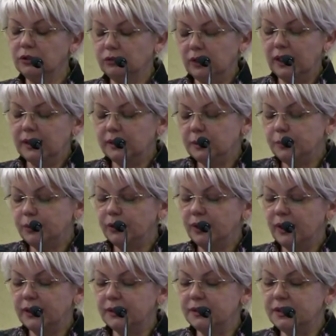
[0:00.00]
of the
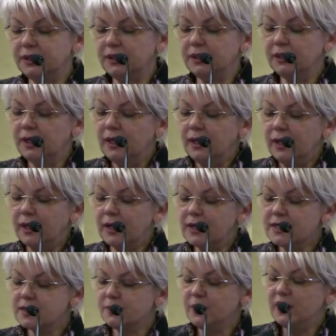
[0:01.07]
adiponectin
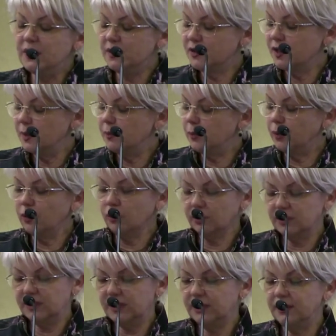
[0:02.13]
has been
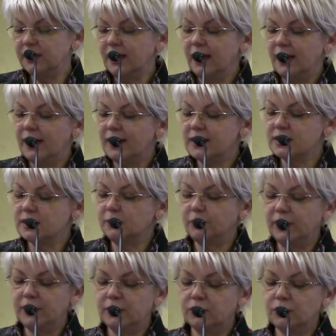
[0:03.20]
reported as a
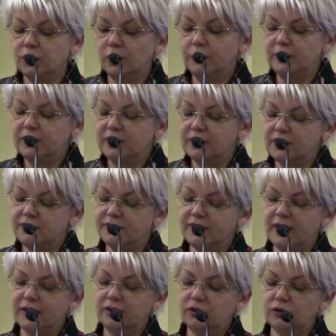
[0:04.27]
pleiotropic
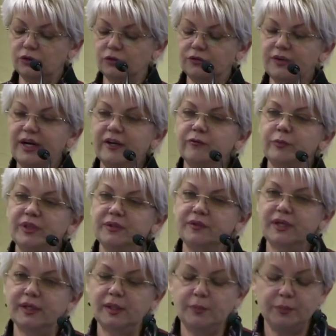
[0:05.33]
effect on fibrate
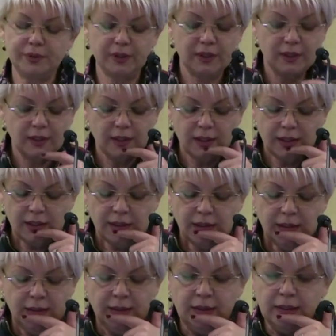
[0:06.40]
therapy.
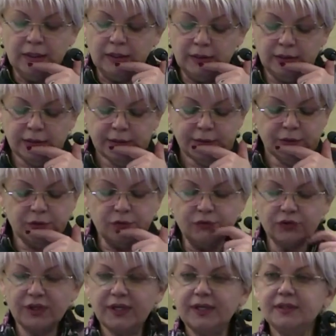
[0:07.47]
Not
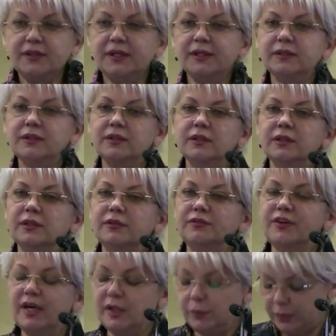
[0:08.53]
forget that
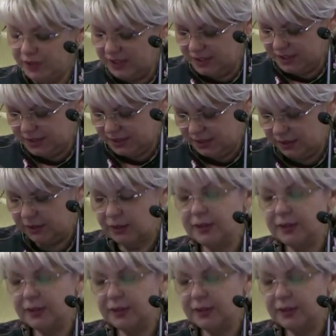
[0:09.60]
fibrates